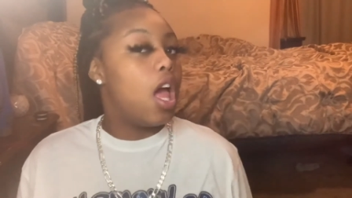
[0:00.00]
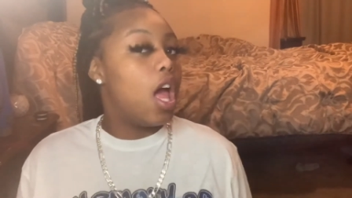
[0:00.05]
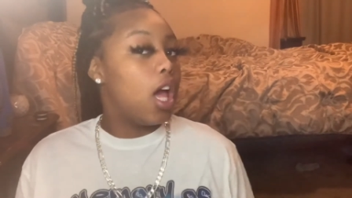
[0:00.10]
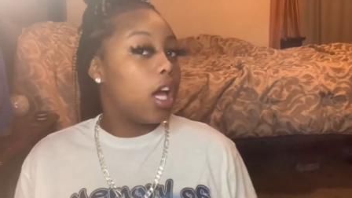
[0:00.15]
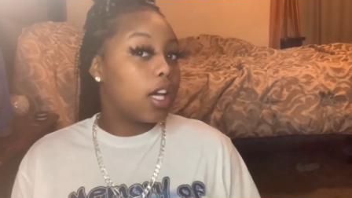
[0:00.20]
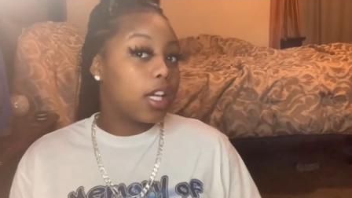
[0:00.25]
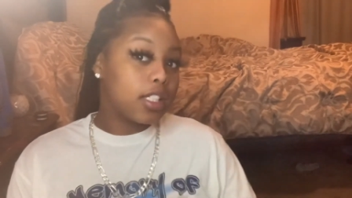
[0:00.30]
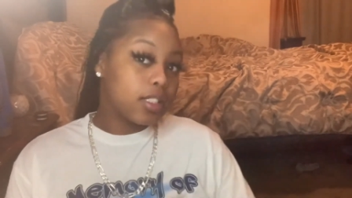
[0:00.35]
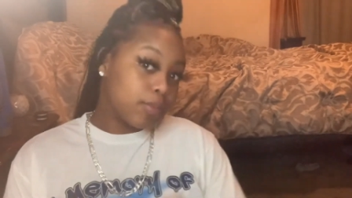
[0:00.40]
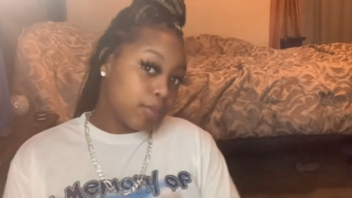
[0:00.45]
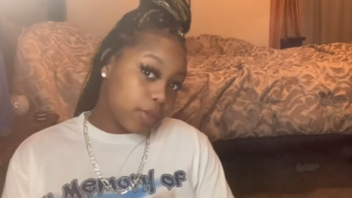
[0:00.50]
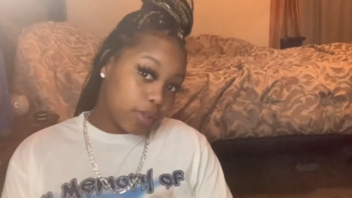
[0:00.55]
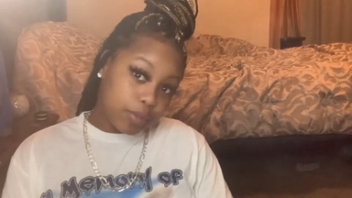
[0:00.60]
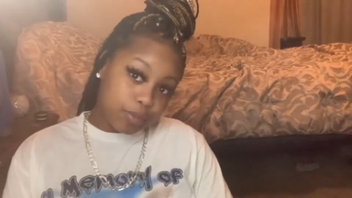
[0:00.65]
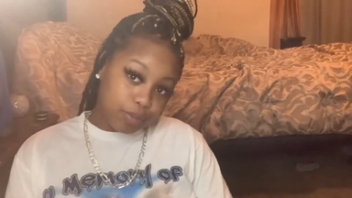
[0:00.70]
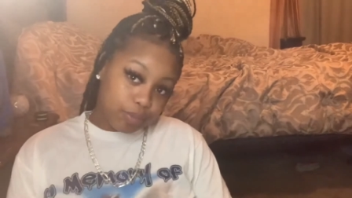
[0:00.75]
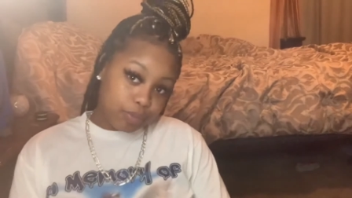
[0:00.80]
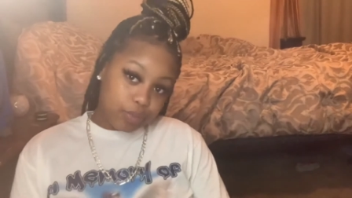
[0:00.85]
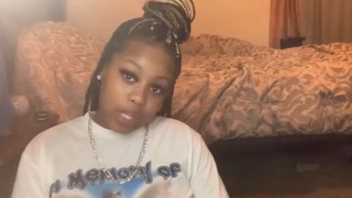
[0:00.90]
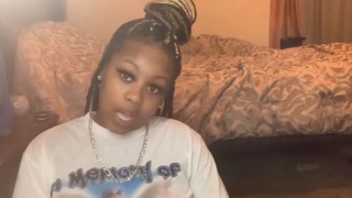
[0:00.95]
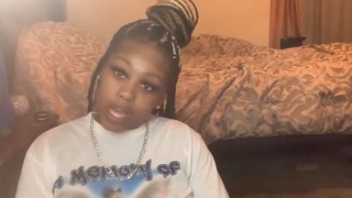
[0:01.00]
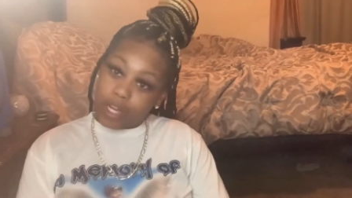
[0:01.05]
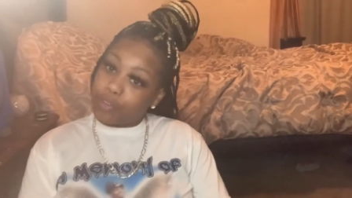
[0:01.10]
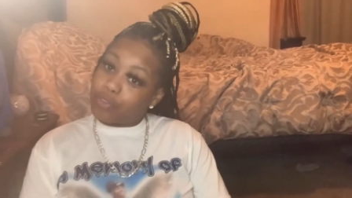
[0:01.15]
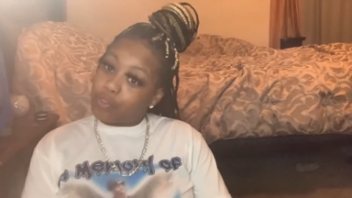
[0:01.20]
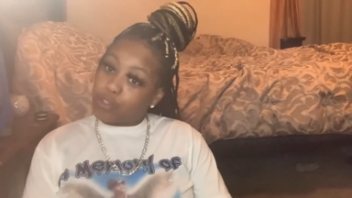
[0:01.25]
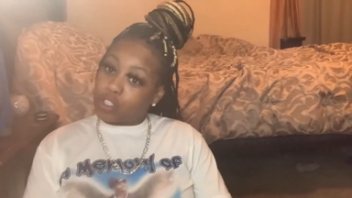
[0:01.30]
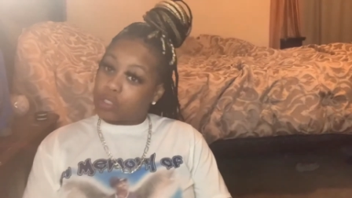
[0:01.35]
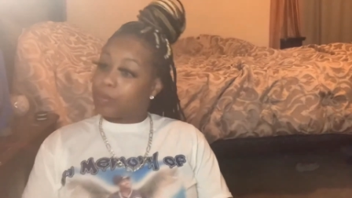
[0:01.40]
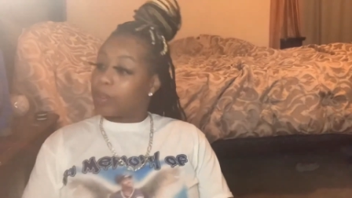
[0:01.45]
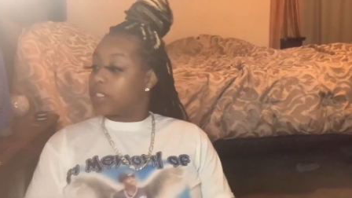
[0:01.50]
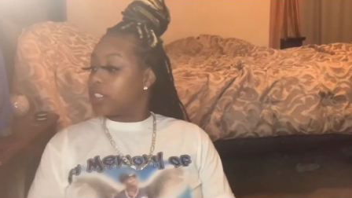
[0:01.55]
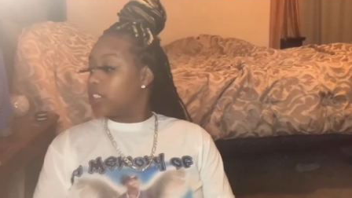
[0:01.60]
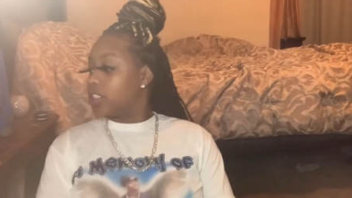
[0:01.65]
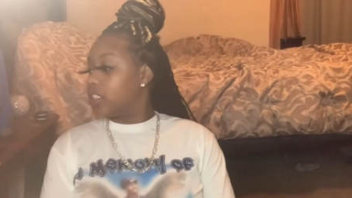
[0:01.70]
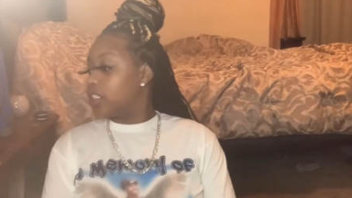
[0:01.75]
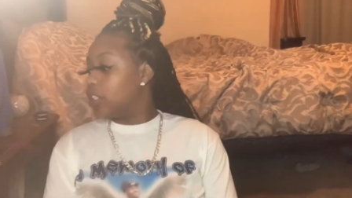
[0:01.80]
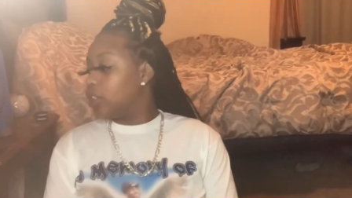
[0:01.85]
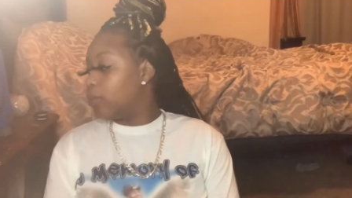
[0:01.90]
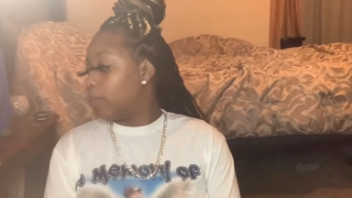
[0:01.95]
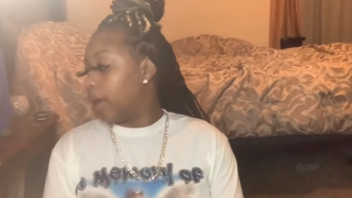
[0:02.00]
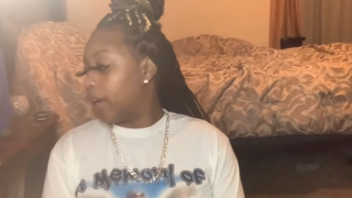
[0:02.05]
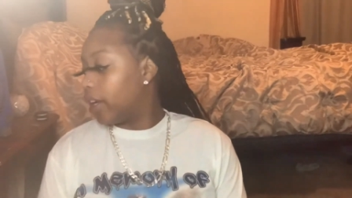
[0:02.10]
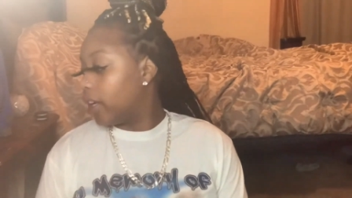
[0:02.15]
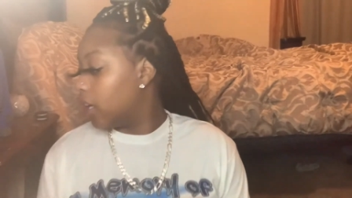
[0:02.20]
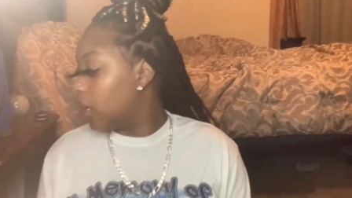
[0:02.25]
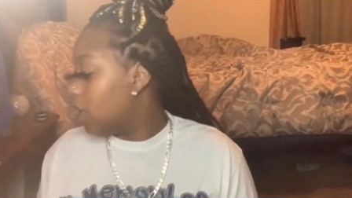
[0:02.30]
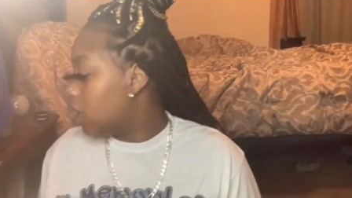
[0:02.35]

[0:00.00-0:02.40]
Because I had to force my sister to do my hair,